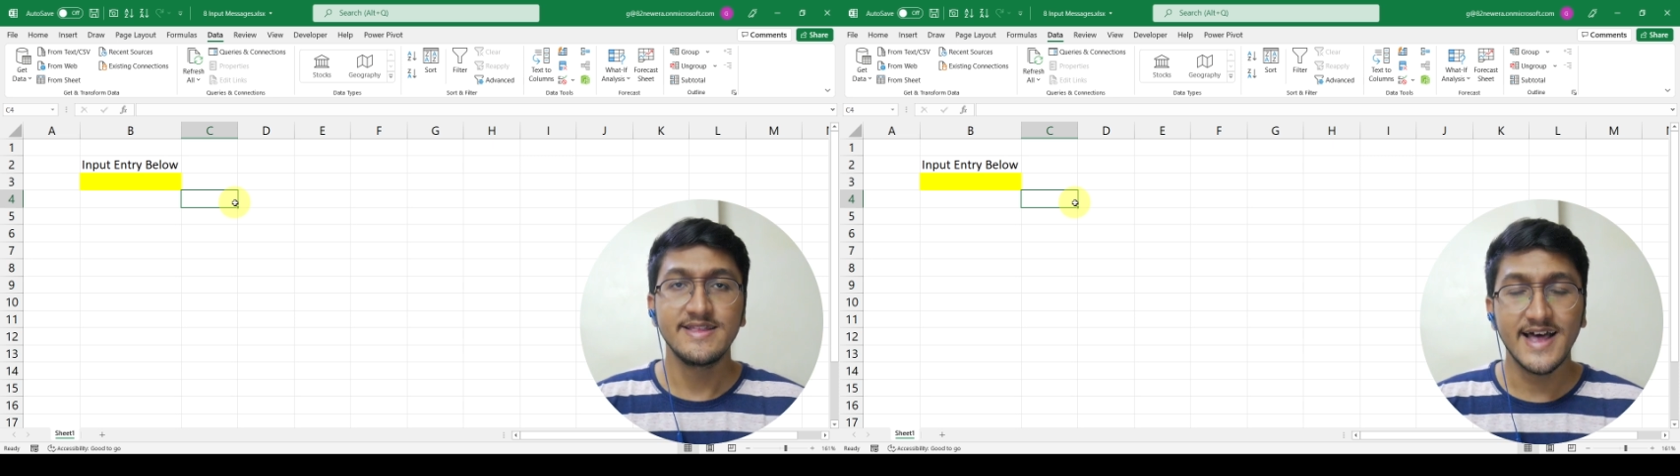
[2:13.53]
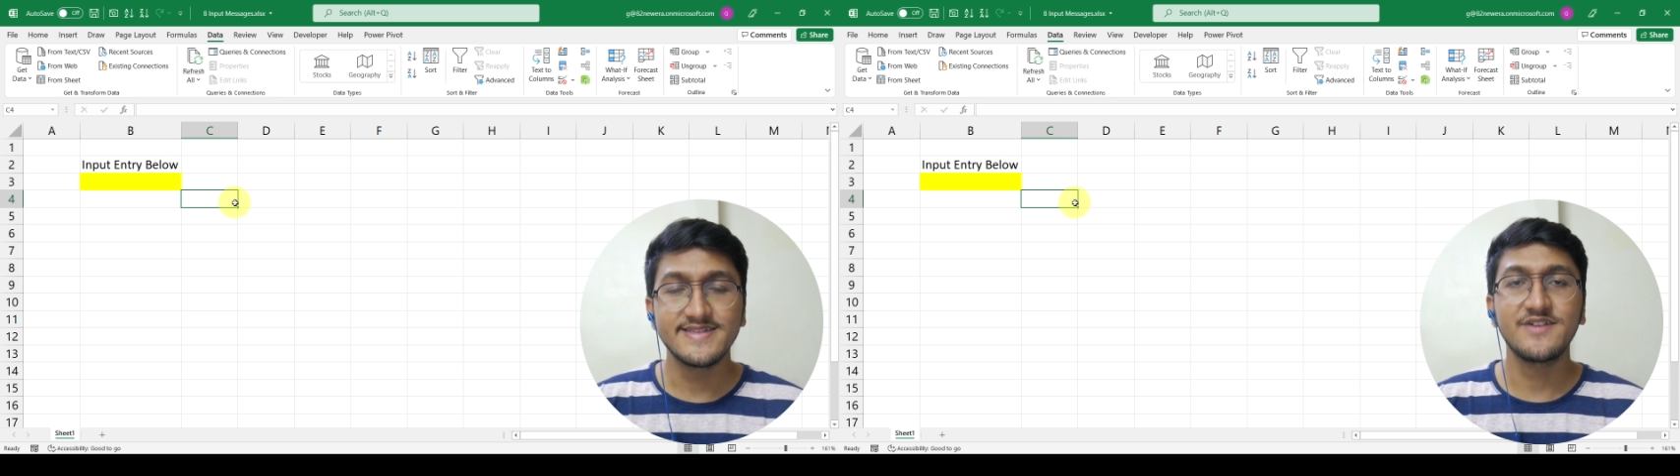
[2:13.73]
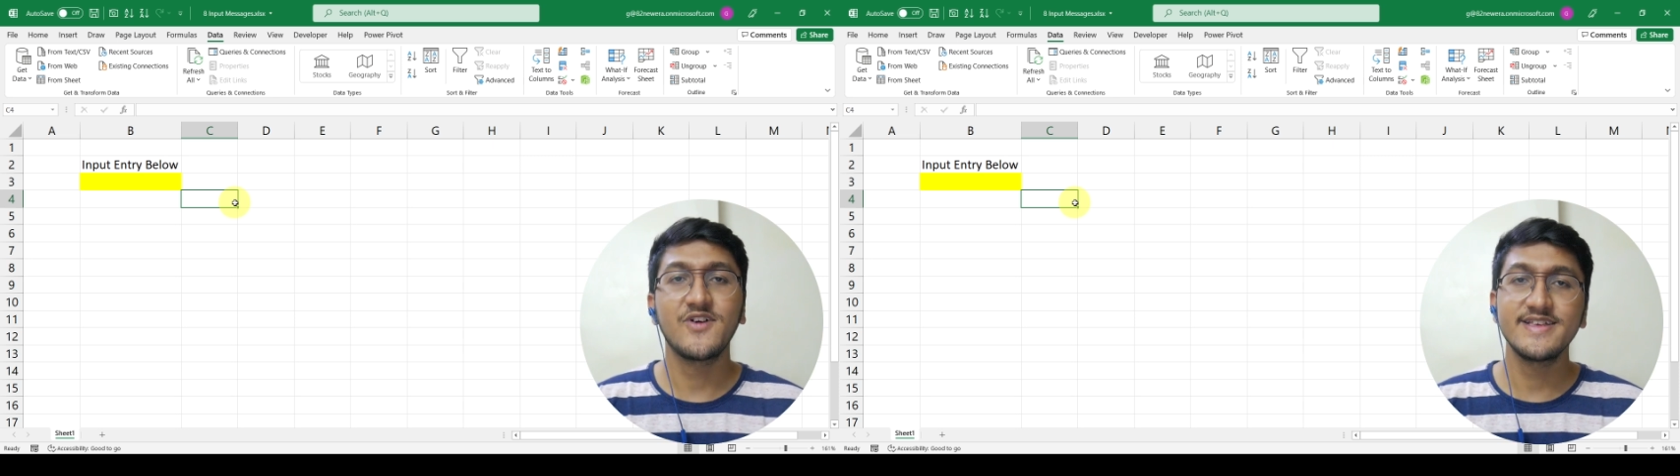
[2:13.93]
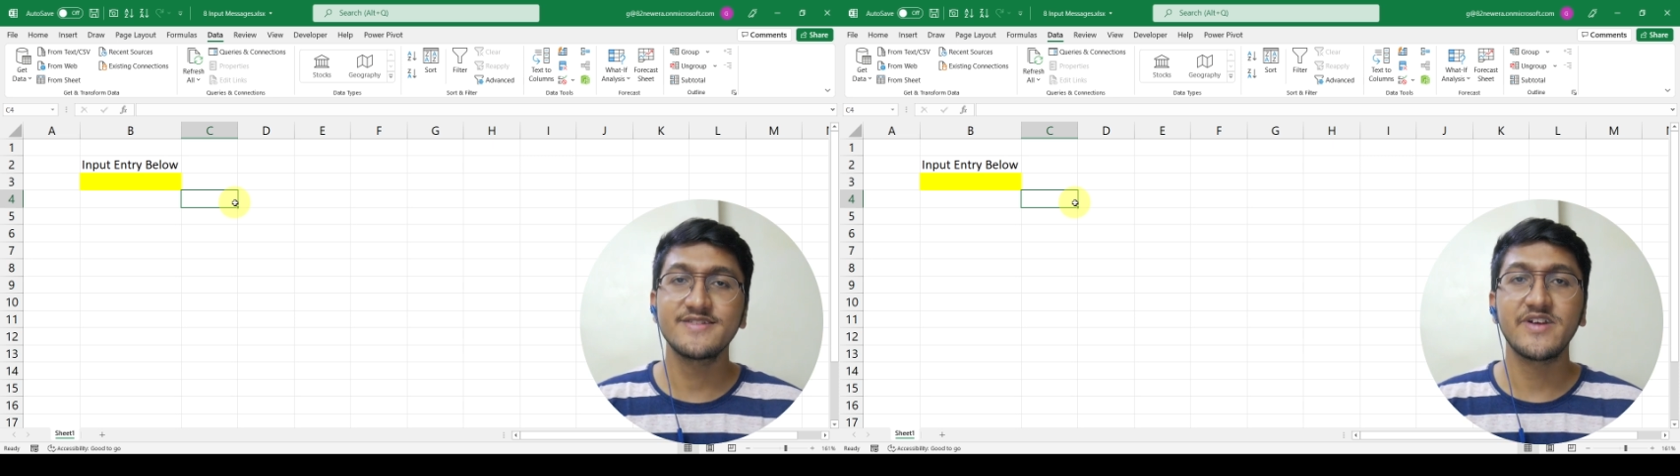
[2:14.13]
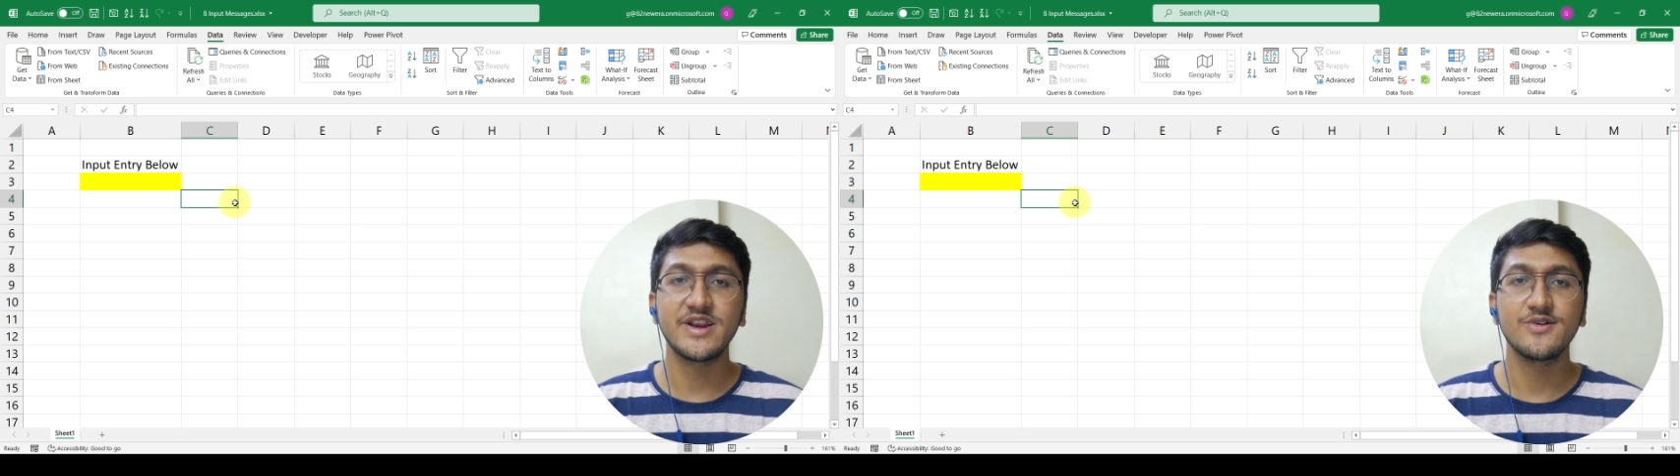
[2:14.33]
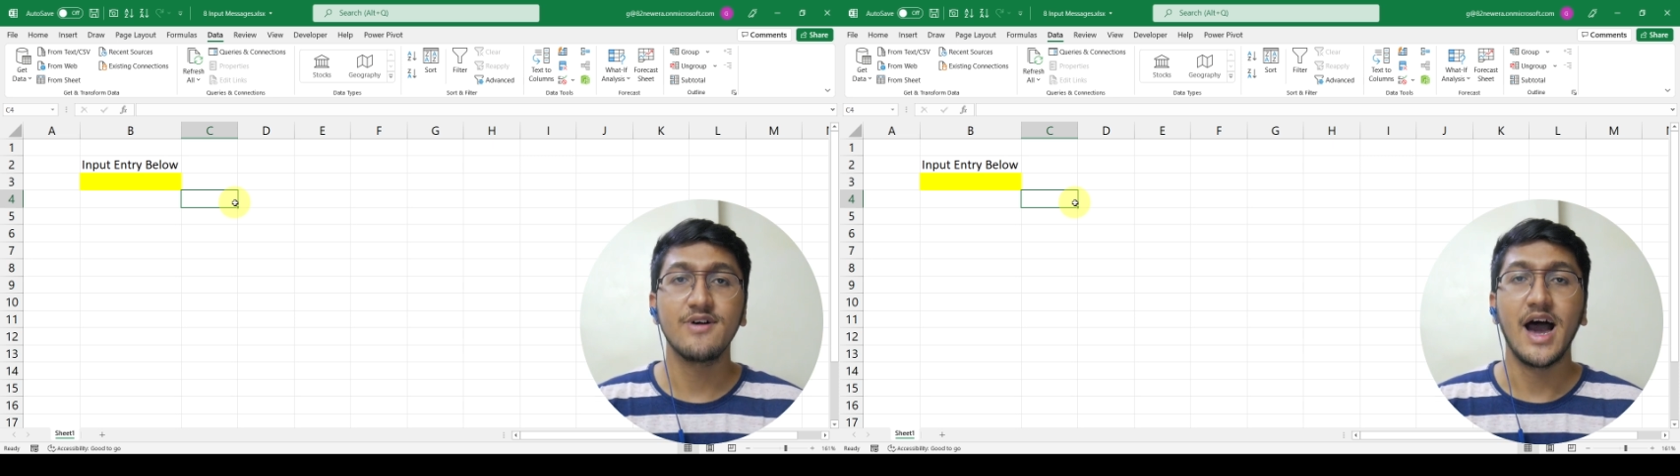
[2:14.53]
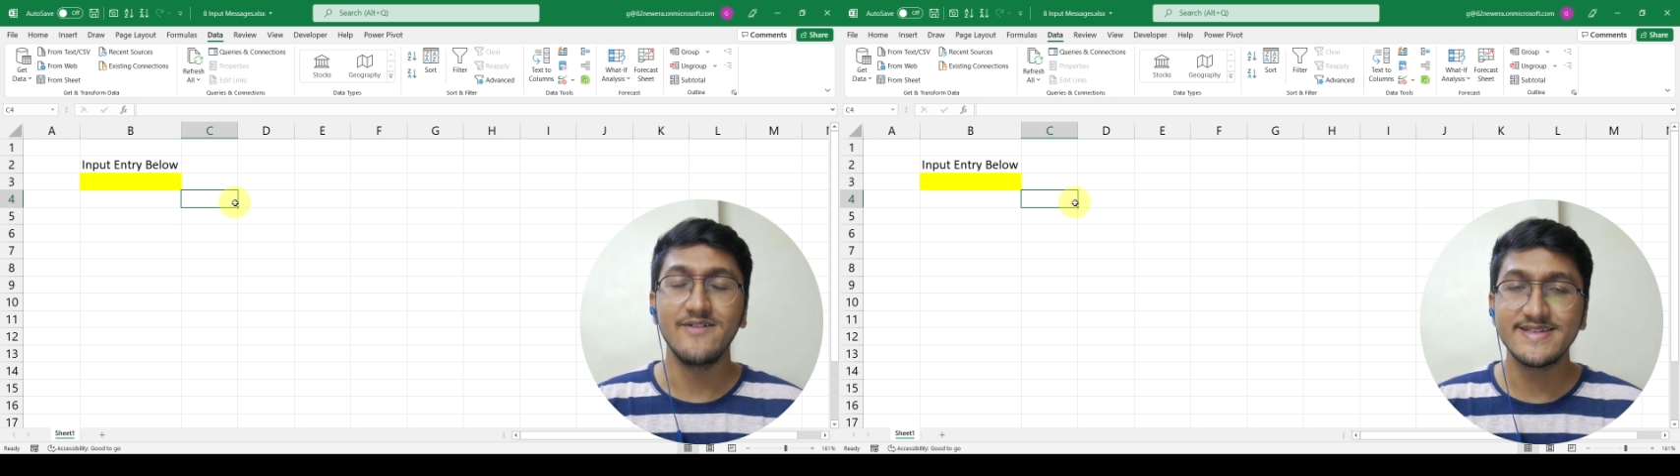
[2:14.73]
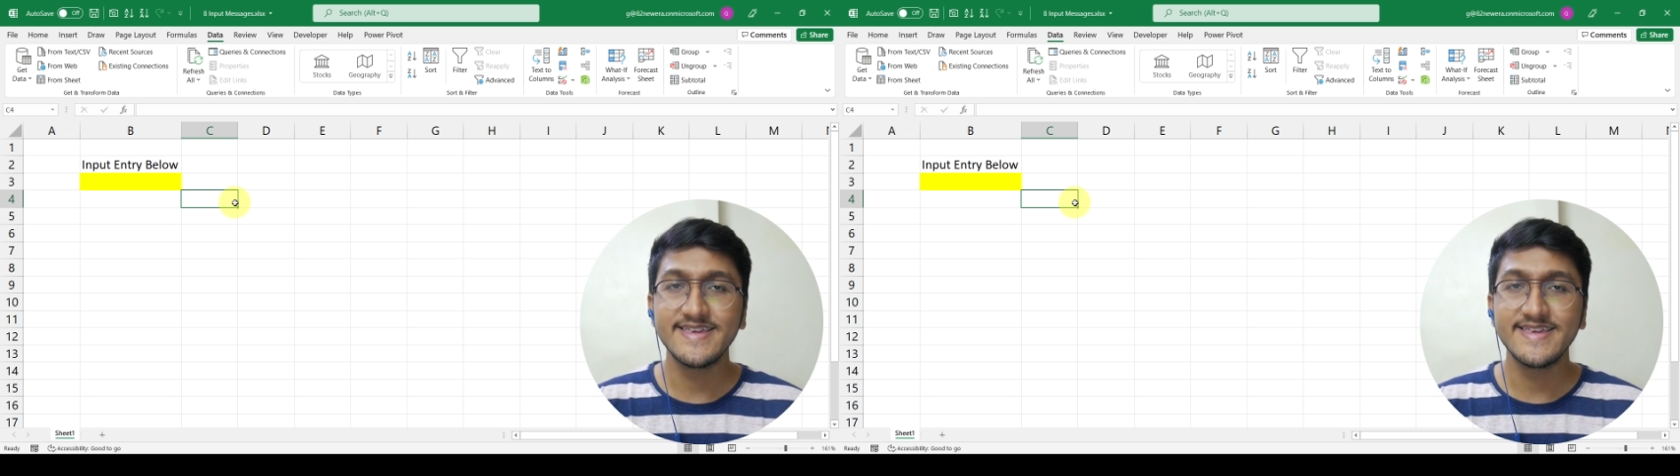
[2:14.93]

That's it for this video. I will